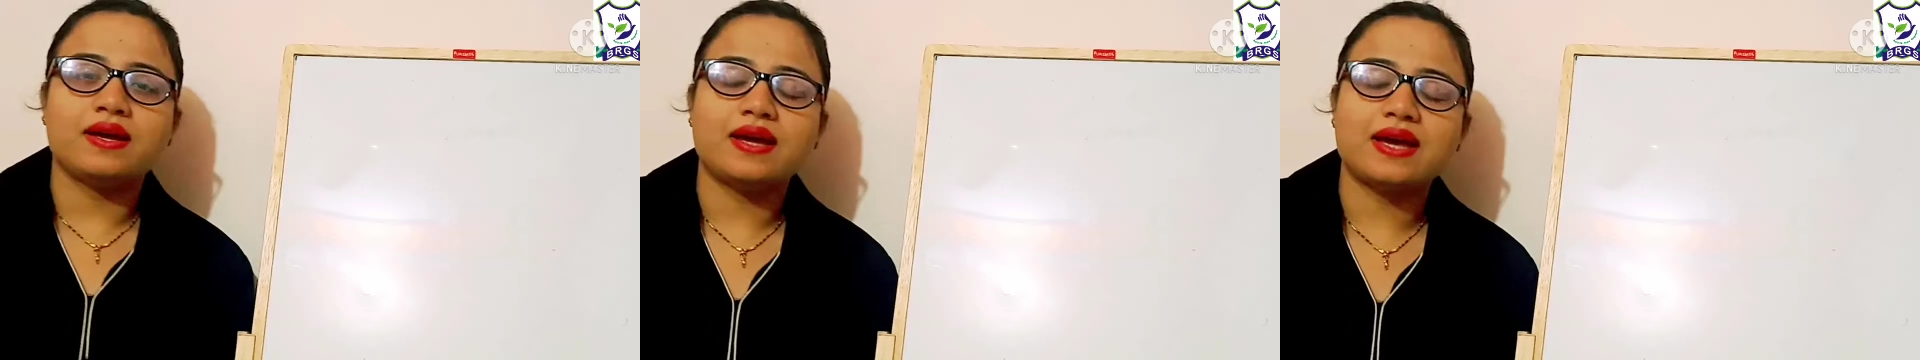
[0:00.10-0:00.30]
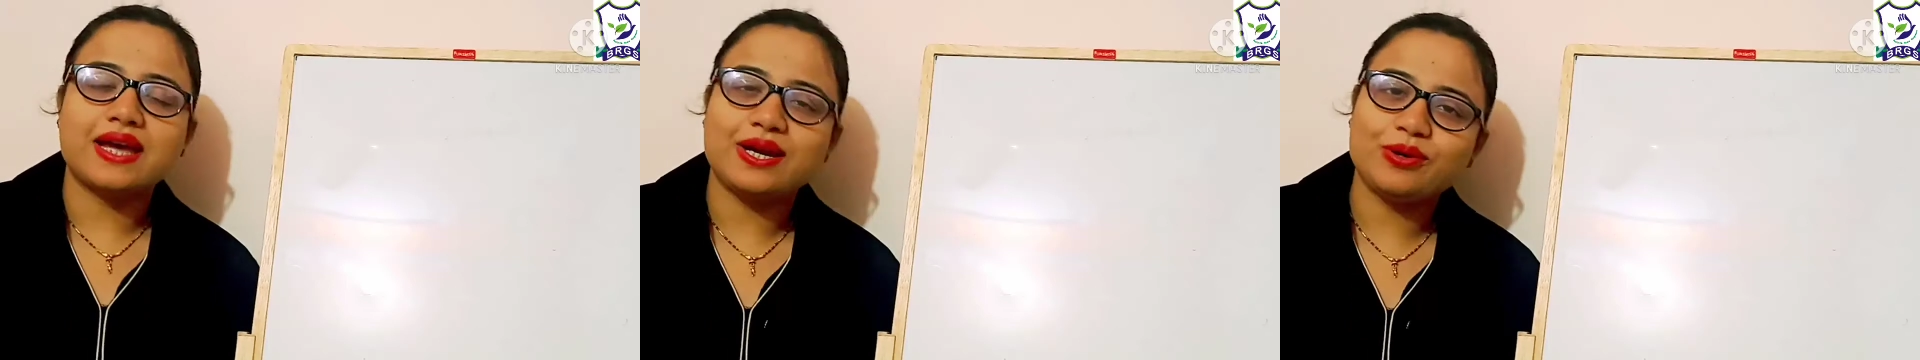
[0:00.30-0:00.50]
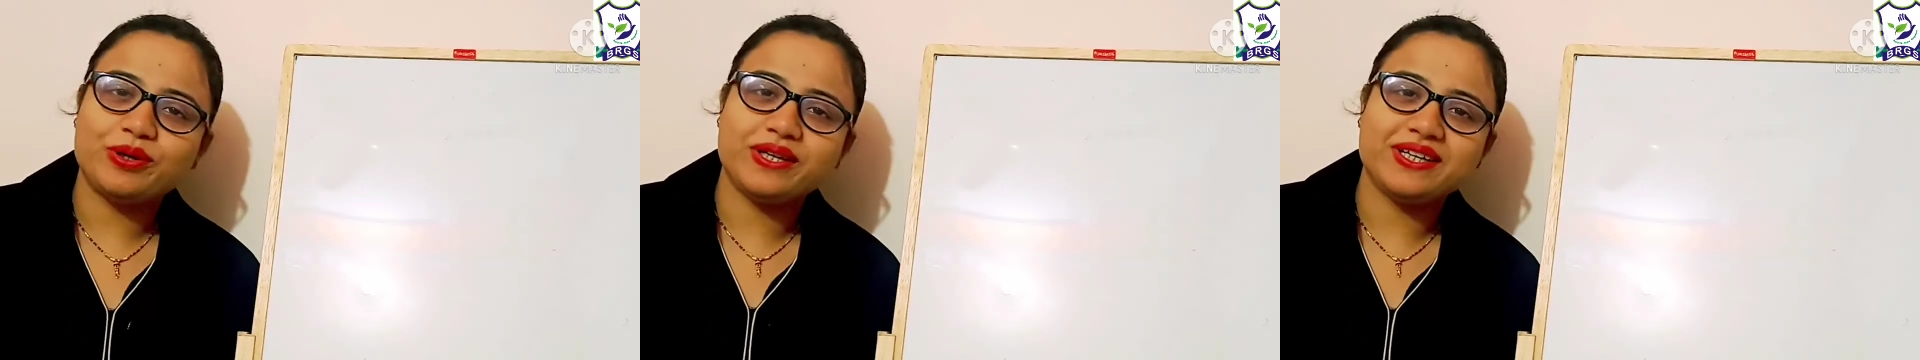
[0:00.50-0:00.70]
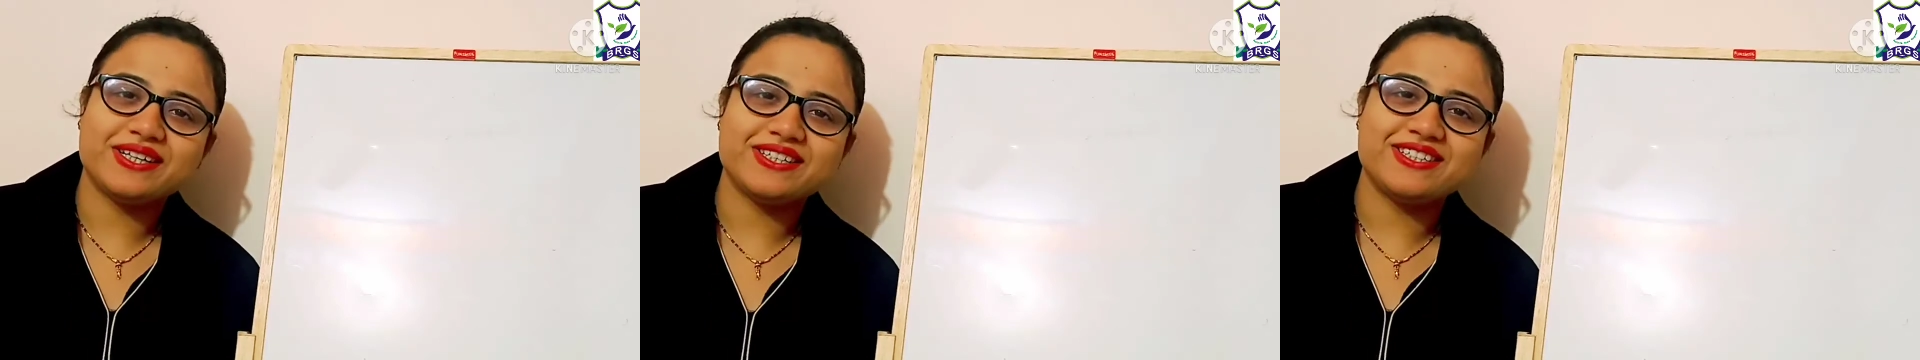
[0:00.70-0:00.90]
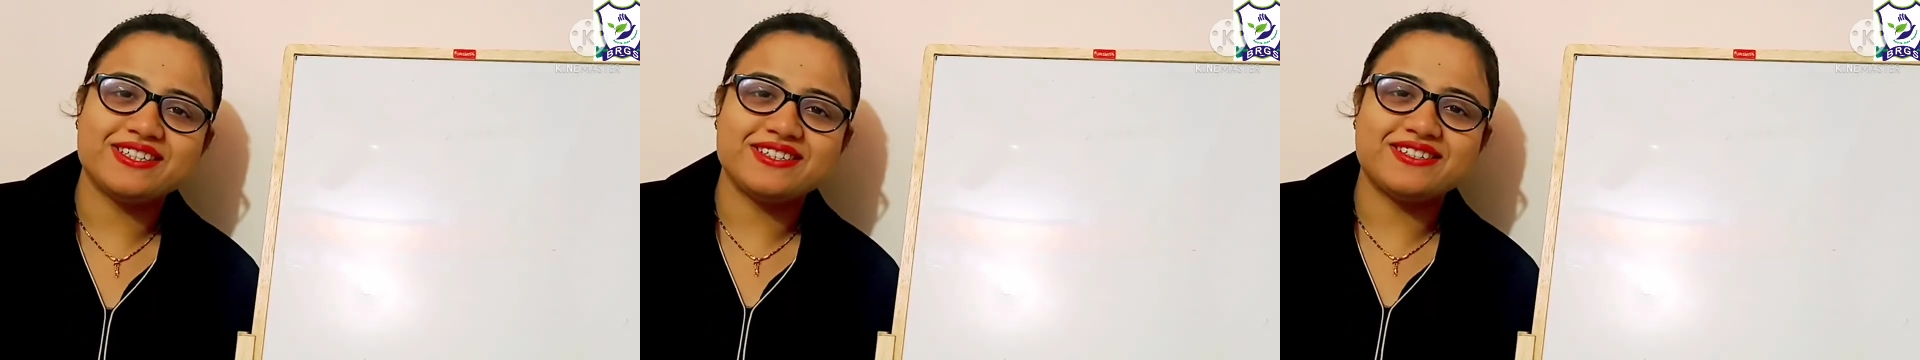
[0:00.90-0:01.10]
Hello dear
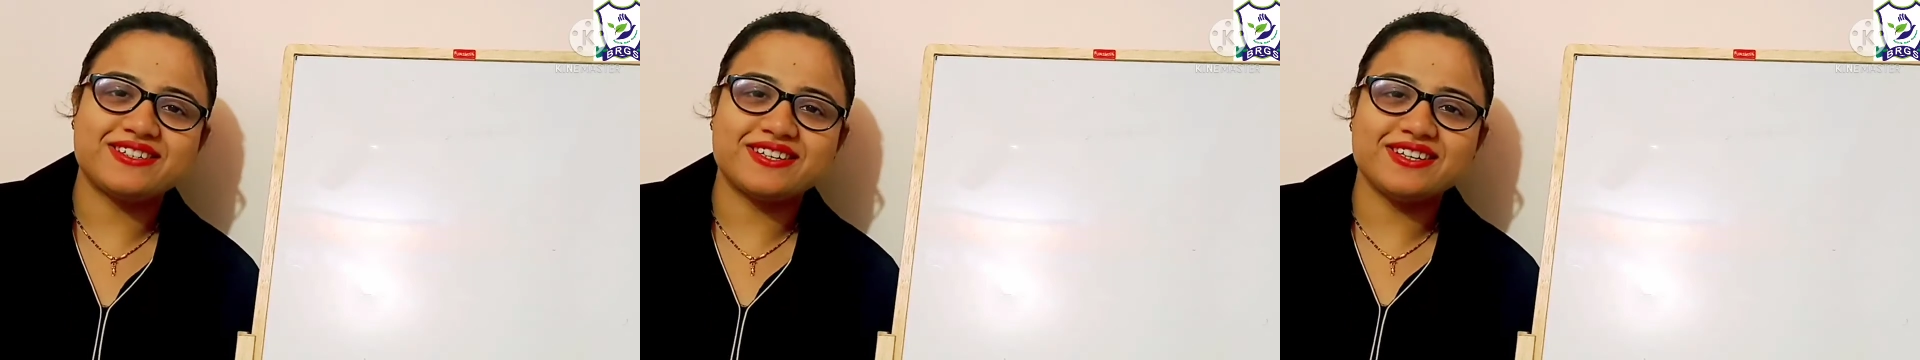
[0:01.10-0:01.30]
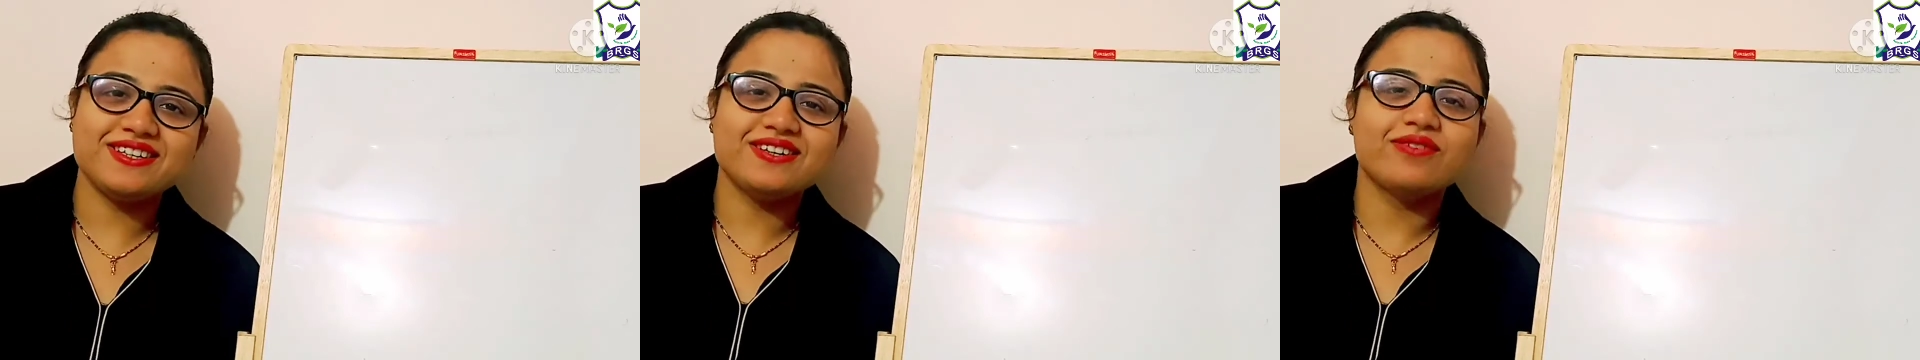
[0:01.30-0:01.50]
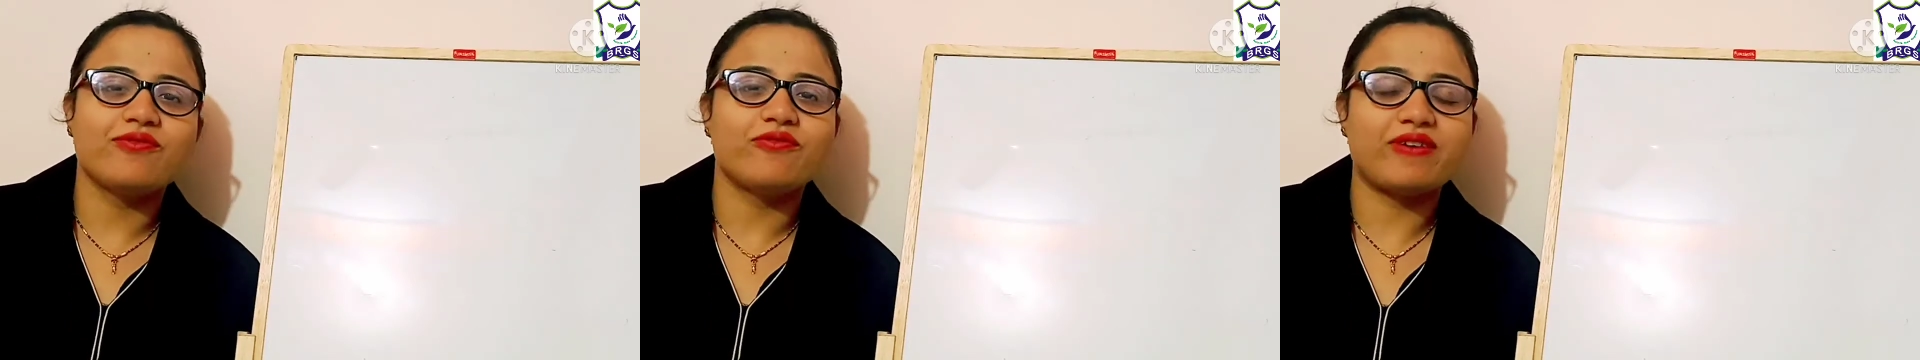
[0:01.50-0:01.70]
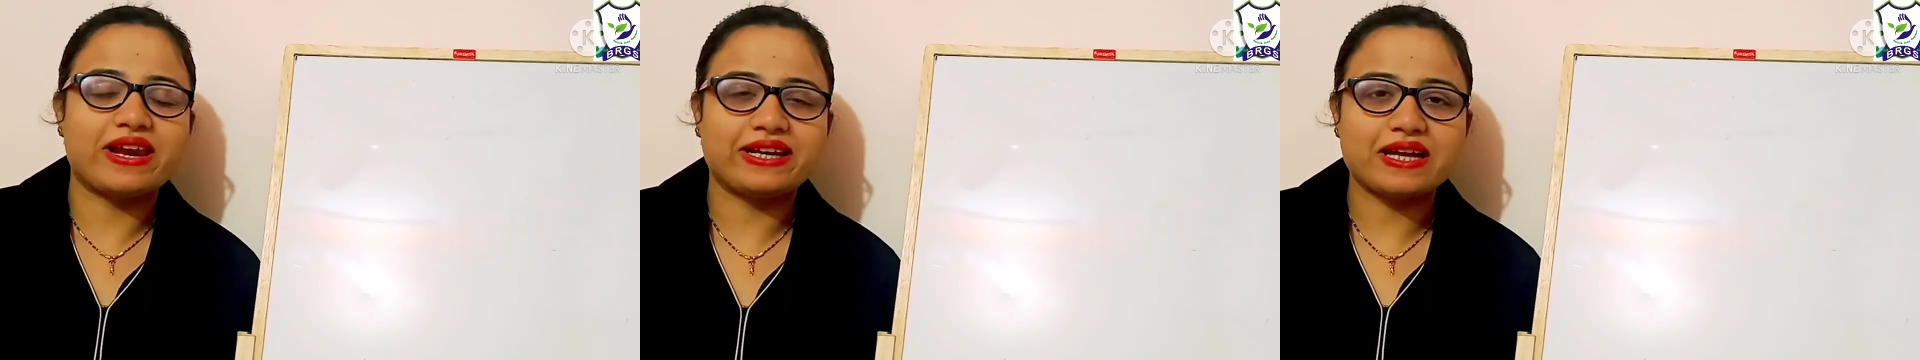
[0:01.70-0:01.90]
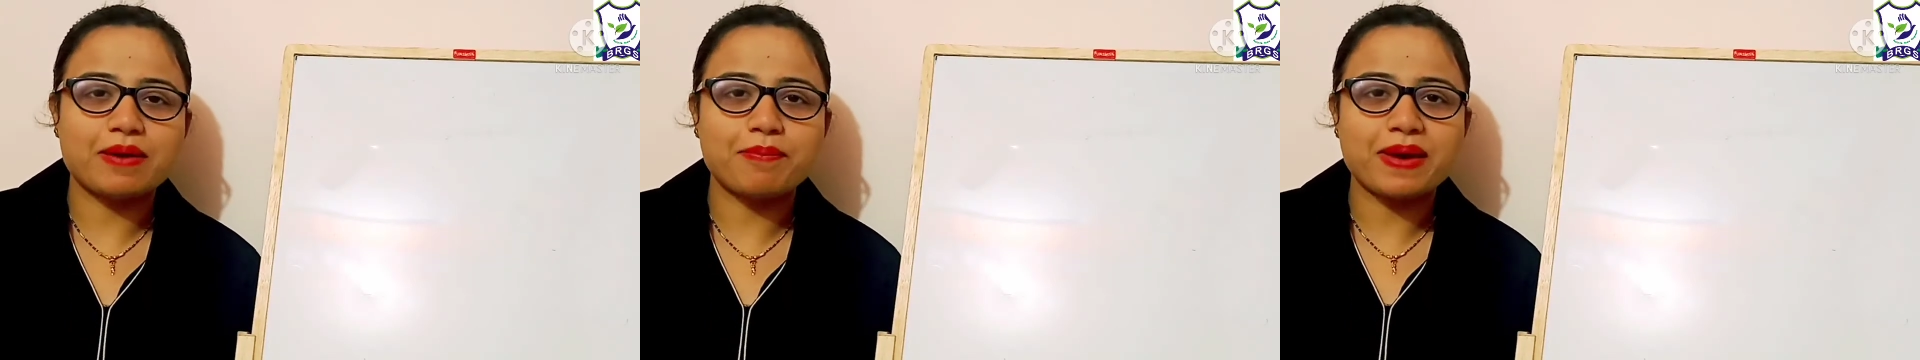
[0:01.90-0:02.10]
children, welcome